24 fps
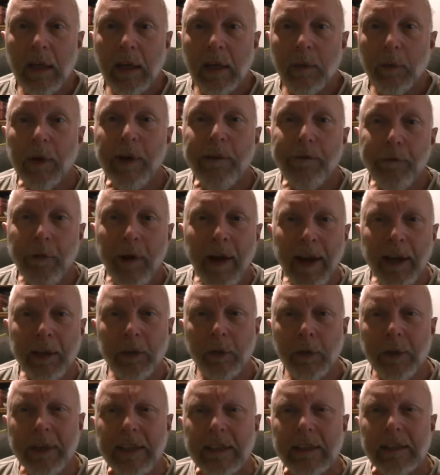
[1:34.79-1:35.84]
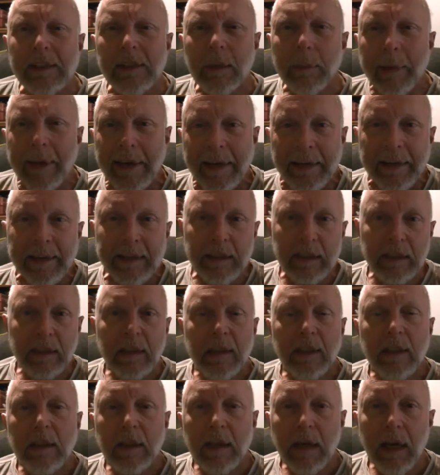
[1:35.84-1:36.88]
Refractory cement.
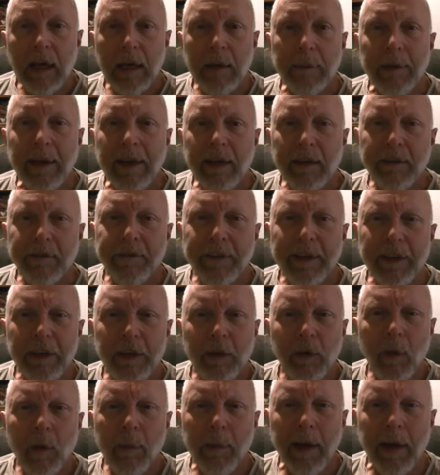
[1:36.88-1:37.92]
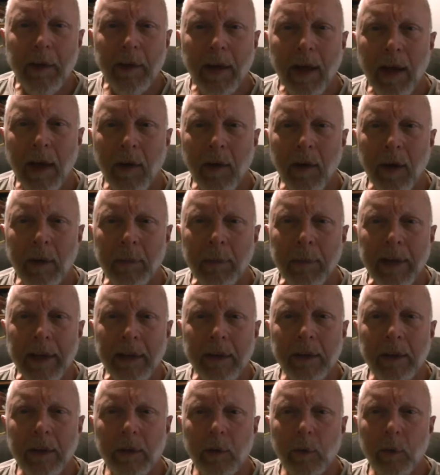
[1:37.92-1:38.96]
I made a video about how I
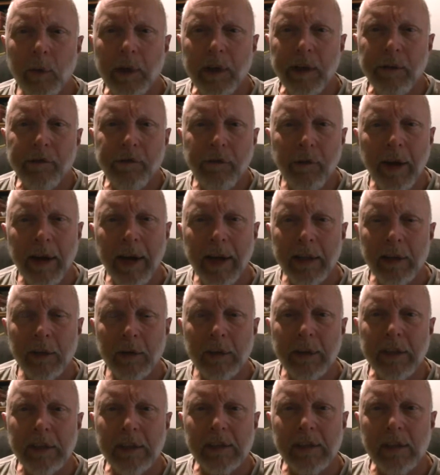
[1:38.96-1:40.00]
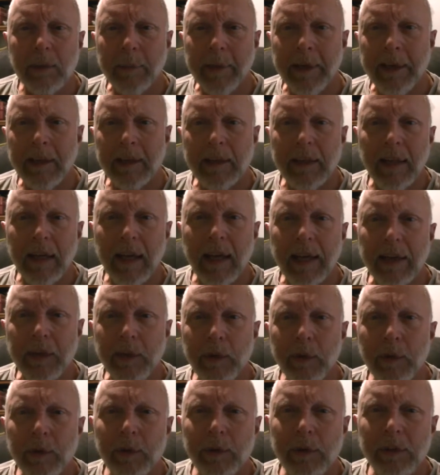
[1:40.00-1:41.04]
made the refractory cement that I
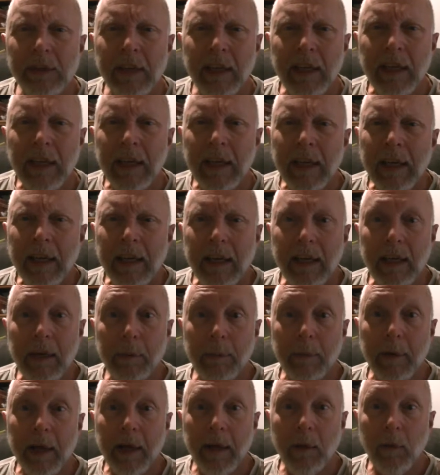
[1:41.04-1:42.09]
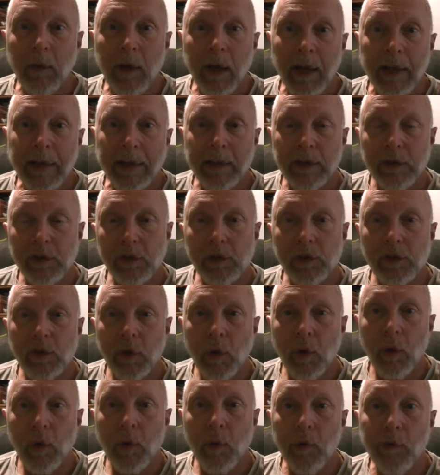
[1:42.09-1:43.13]
used in my rocket
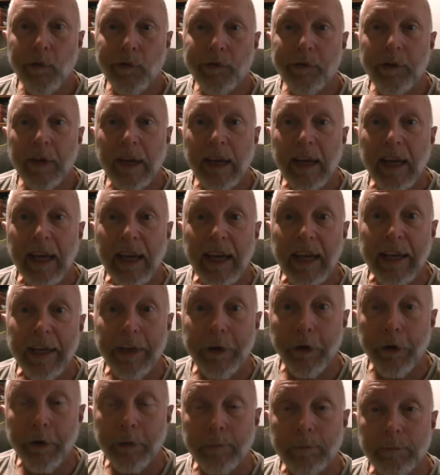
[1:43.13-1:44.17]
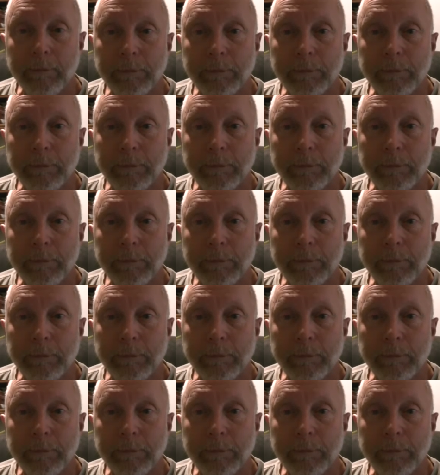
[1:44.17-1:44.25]
stove heater.